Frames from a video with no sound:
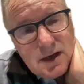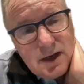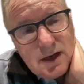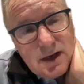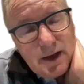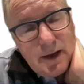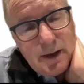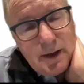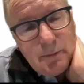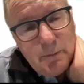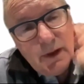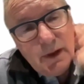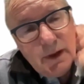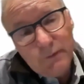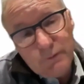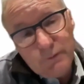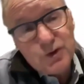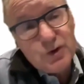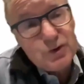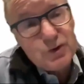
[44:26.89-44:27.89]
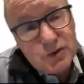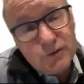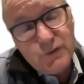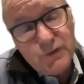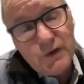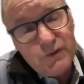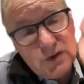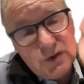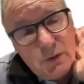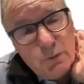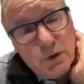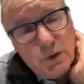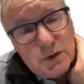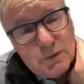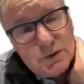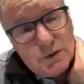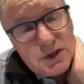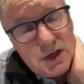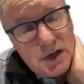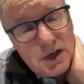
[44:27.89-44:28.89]
and reduce to 15 when you
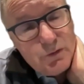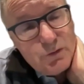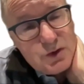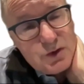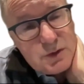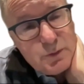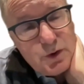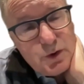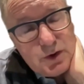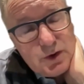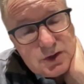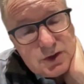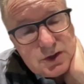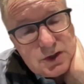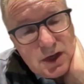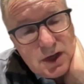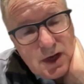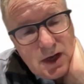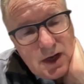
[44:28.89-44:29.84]
achieve a response.